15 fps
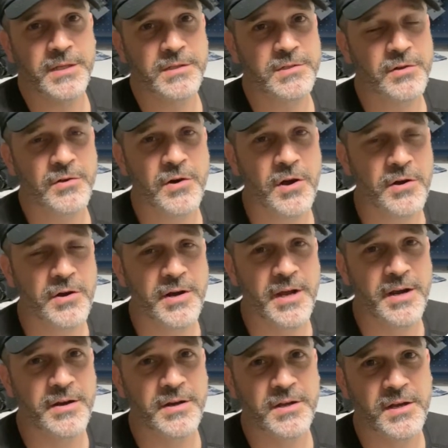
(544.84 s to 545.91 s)
So Connor and
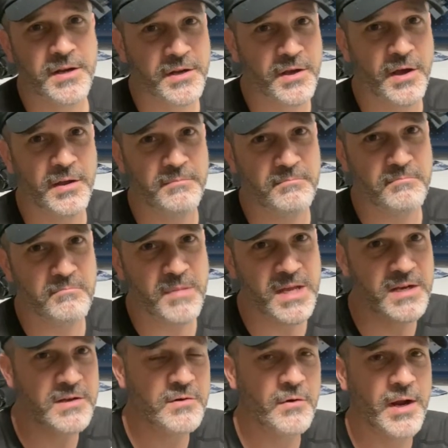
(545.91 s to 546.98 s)
I are kind of got
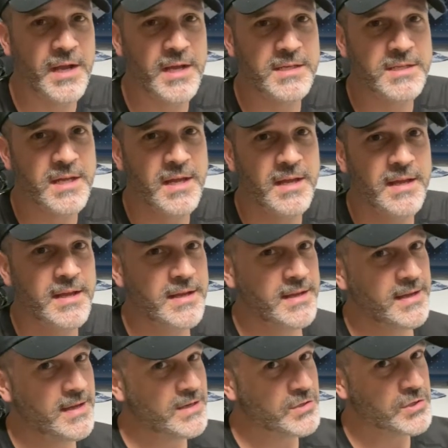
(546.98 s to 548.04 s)
mid and right,
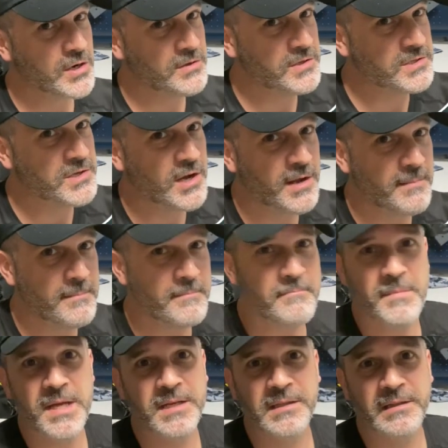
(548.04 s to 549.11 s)
and Charlie's got
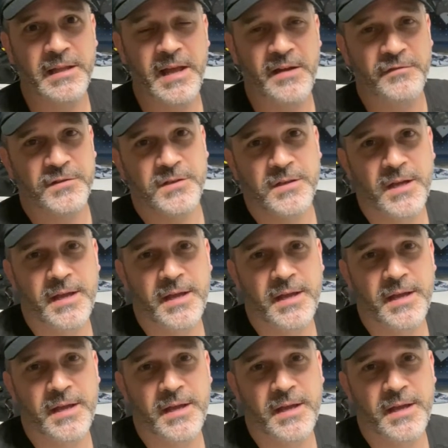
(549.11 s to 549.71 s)
mid and left.